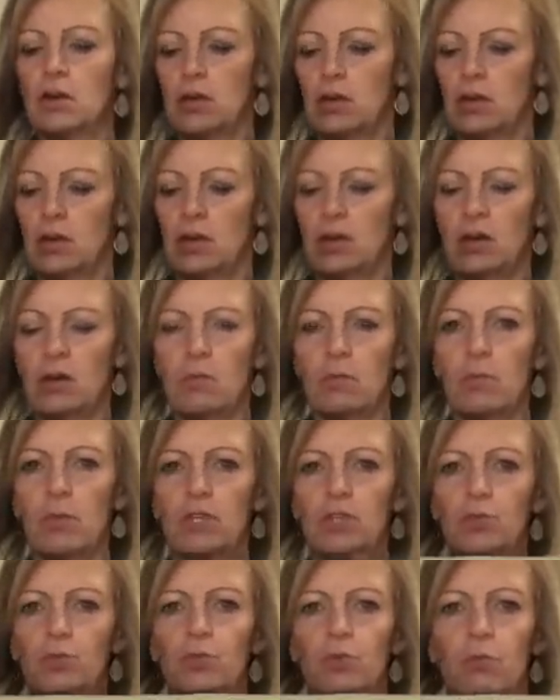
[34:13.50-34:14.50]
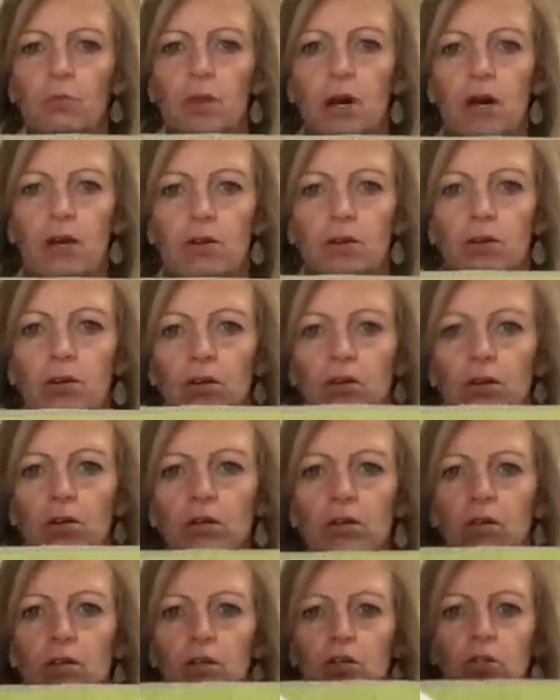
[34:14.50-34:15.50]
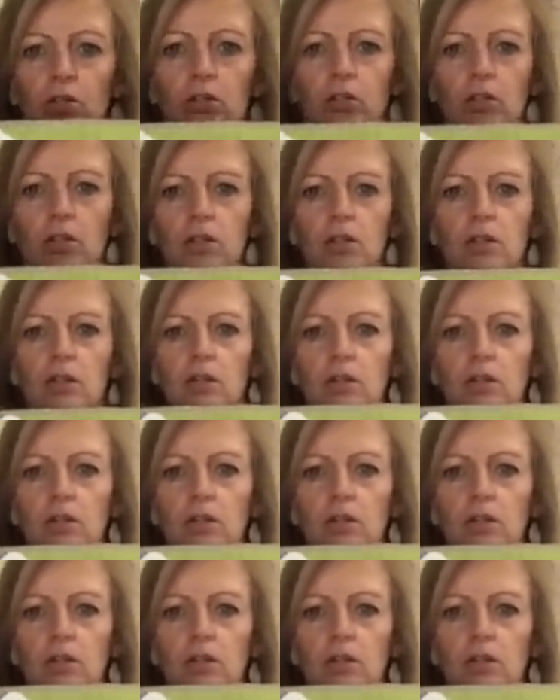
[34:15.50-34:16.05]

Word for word: Uh, a much more modern look.